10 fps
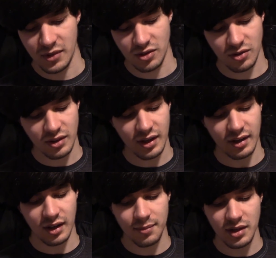so
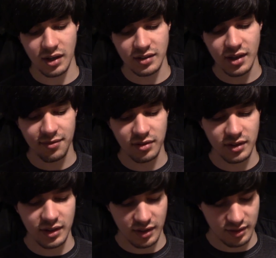yeah, I mean, I
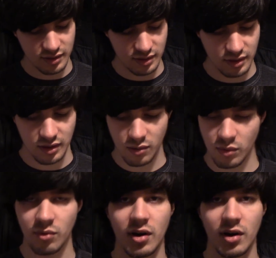definitely would